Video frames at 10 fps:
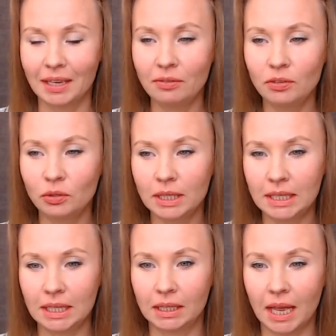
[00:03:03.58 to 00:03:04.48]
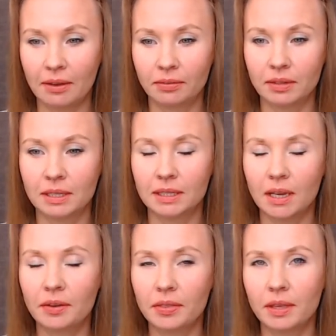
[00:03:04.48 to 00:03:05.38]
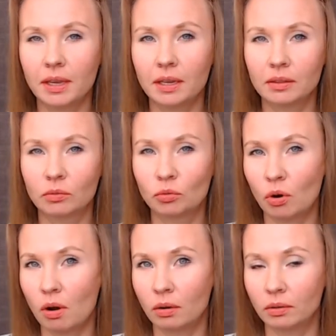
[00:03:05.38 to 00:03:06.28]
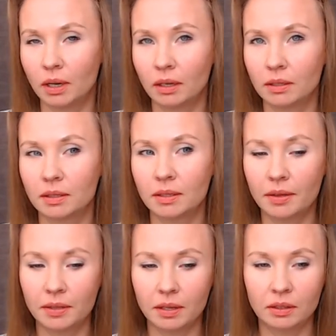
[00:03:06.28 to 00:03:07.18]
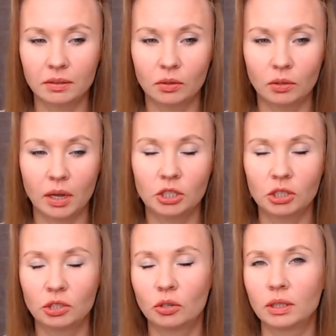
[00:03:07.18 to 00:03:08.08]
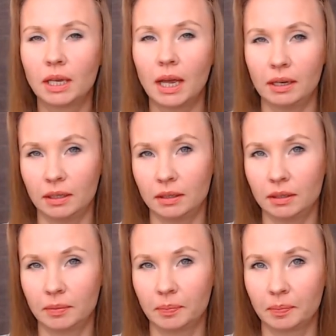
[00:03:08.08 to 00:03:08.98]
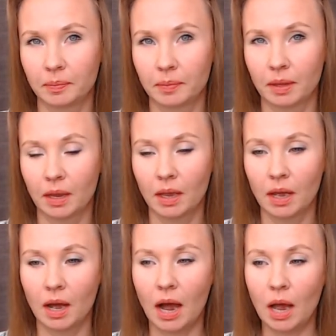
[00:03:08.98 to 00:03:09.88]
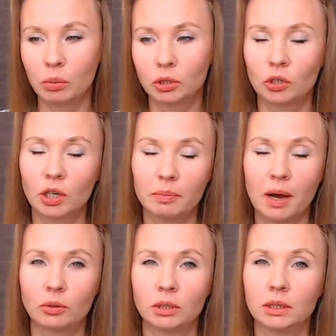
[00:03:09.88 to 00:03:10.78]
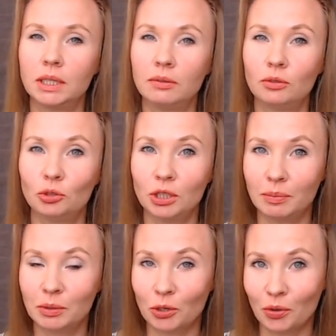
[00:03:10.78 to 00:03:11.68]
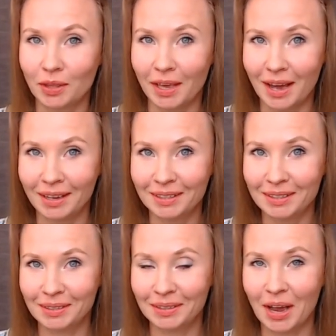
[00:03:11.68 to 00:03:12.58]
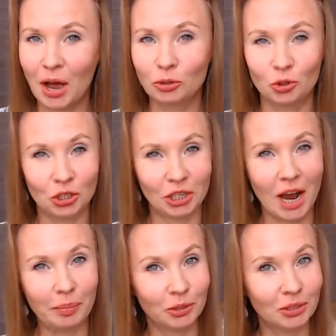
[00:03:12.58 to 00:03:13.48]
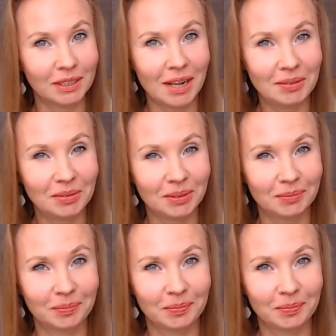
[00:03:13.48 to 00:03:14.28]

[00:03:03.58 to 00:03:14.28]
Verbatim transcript: If you still have something wrong and something no, I just don't get it, I will talk about and give you tips on that, how to check up yourself,